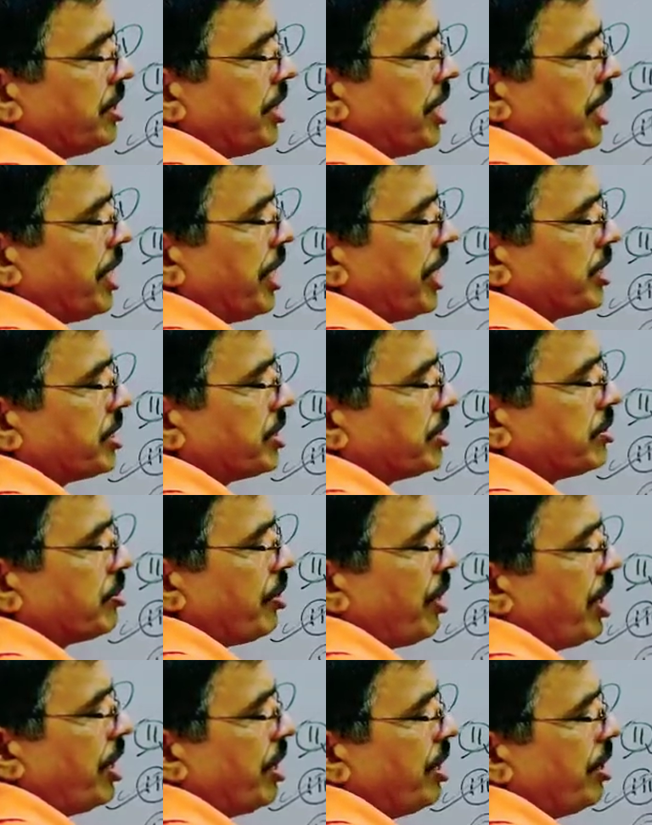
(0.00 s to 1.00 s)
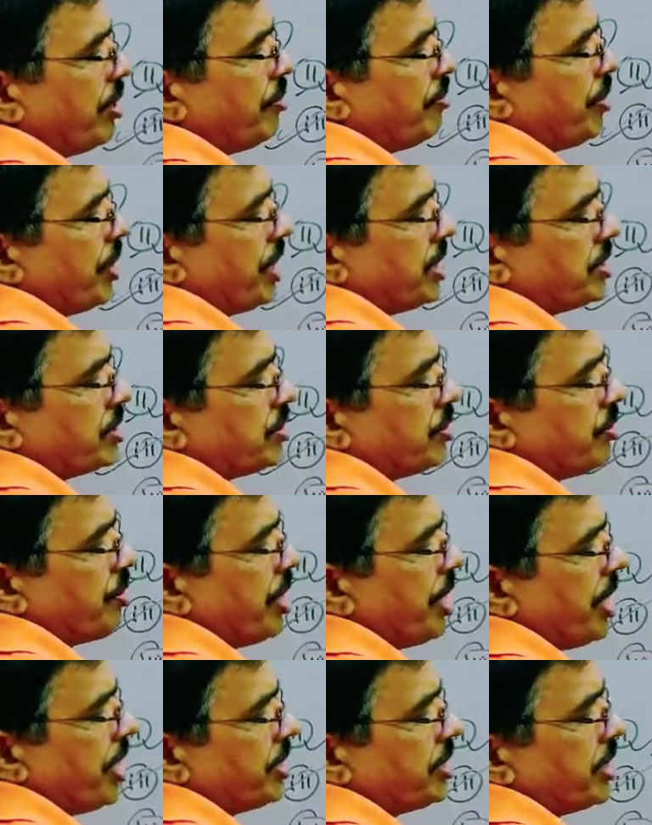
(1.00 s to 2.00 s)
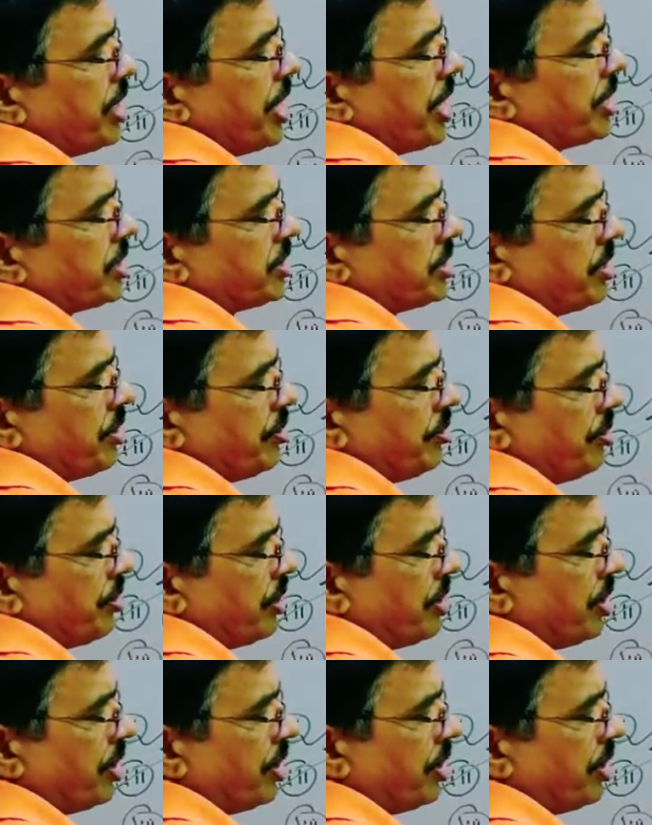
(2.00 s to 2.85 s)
then x square plus 2 is x cube.